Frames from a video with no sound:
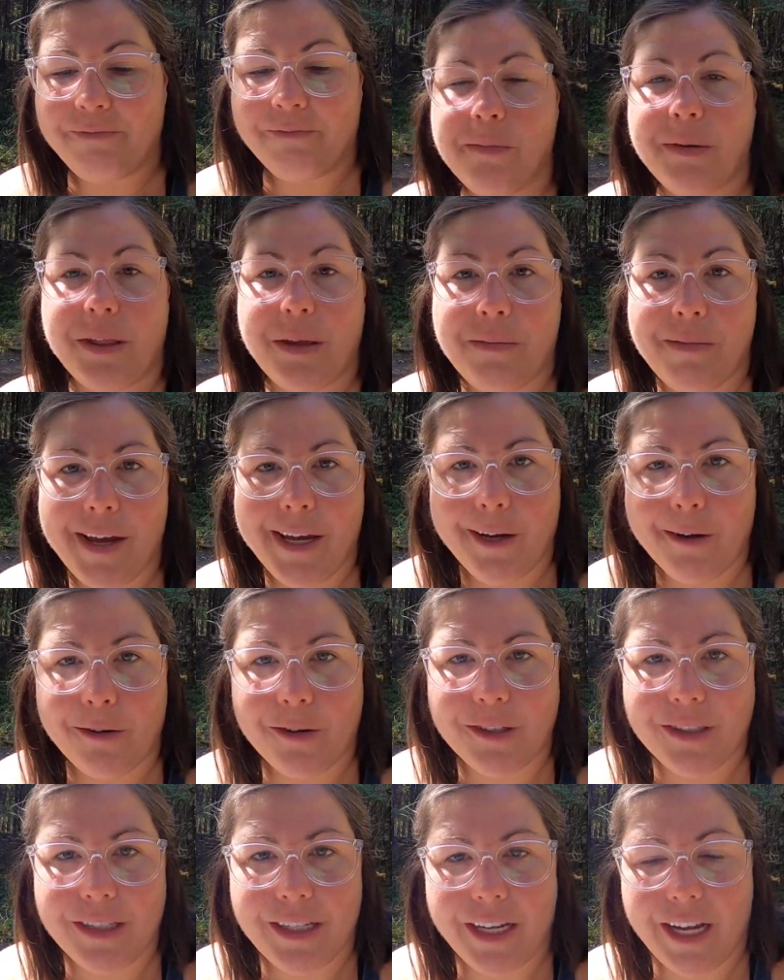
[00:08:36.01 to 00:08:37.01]
But the main
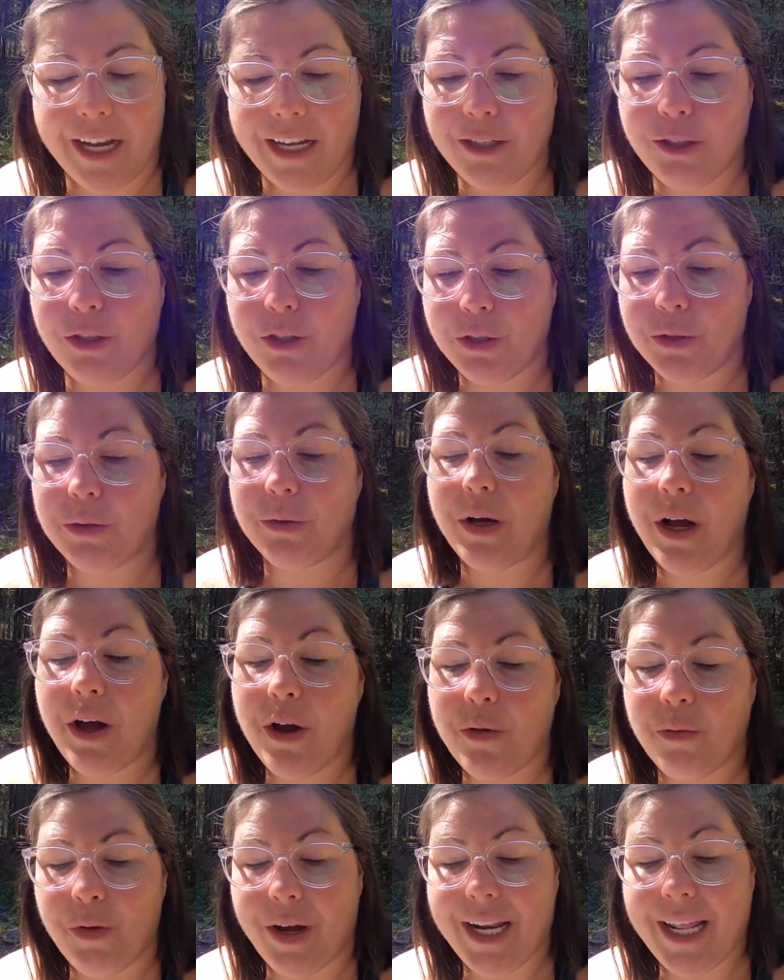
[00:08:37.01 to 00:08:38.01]
goal is to get to
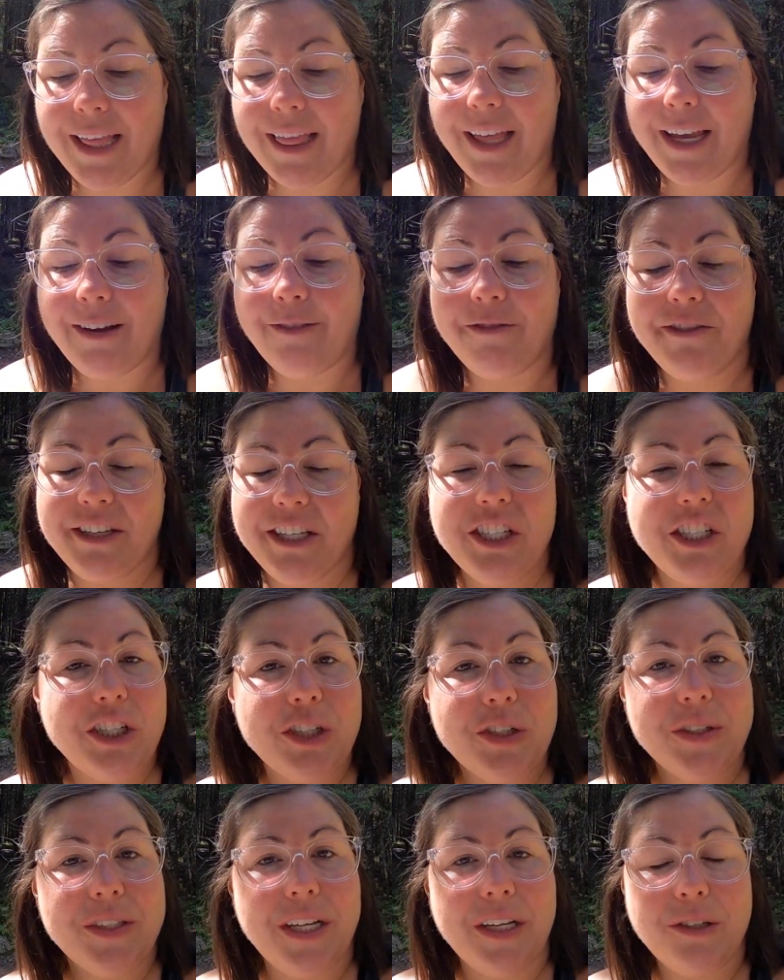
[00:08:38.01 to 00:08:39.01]
Rainy Lake
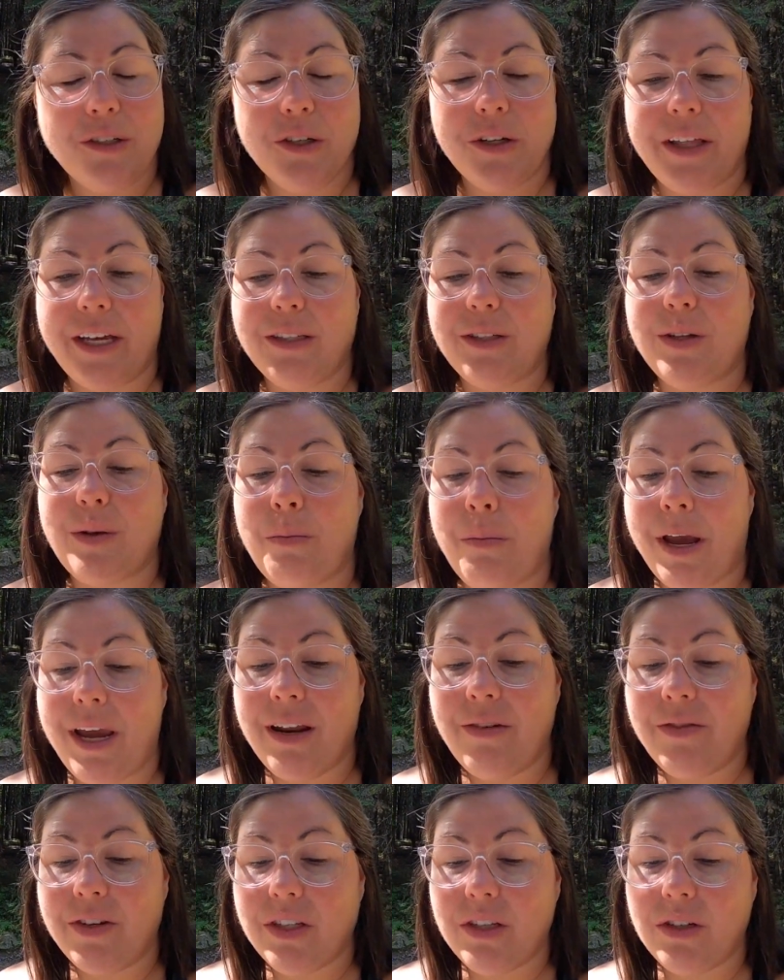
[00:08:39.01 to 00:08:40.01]
Visitor Center. That's the
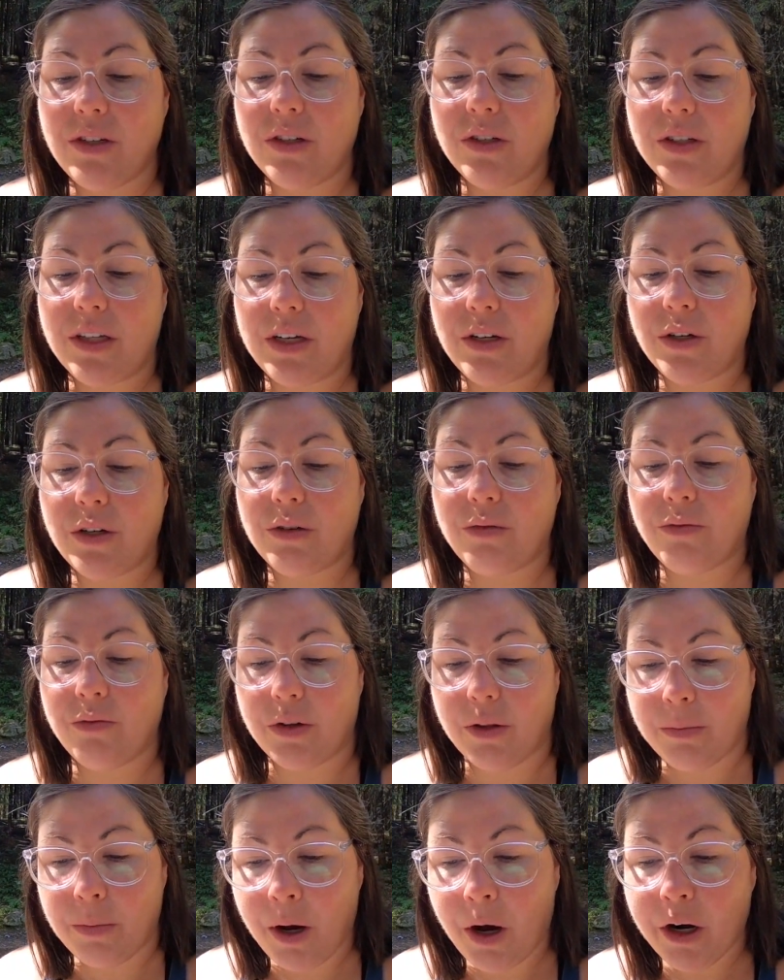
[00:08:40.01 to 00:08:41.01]
main visitor center for
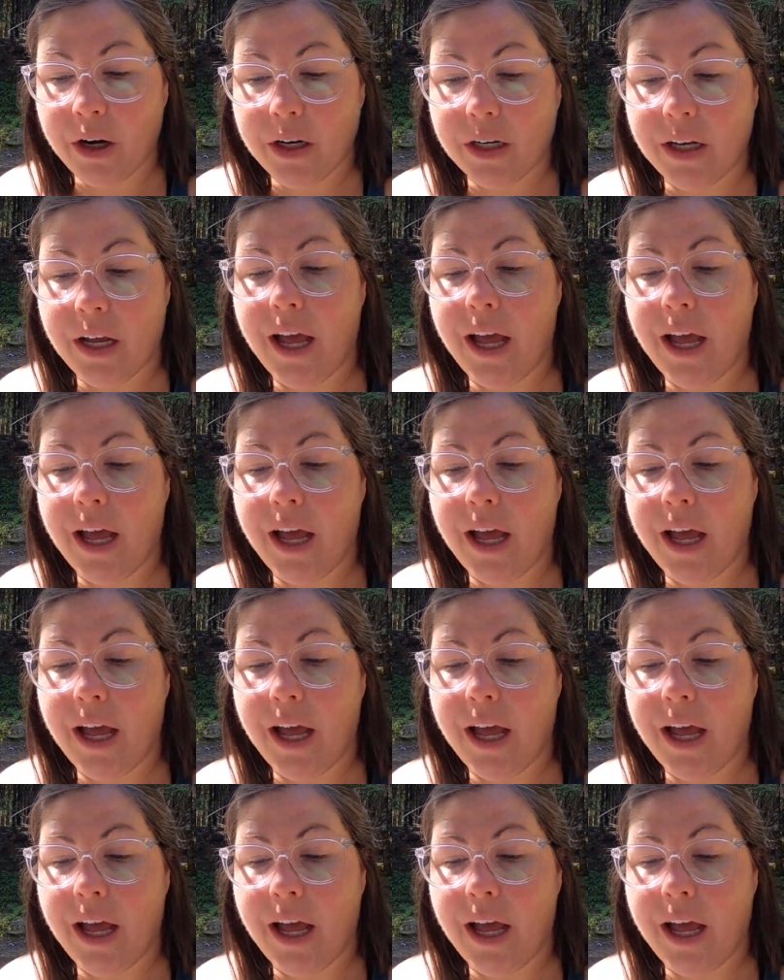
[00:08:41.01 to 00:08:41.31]
the park.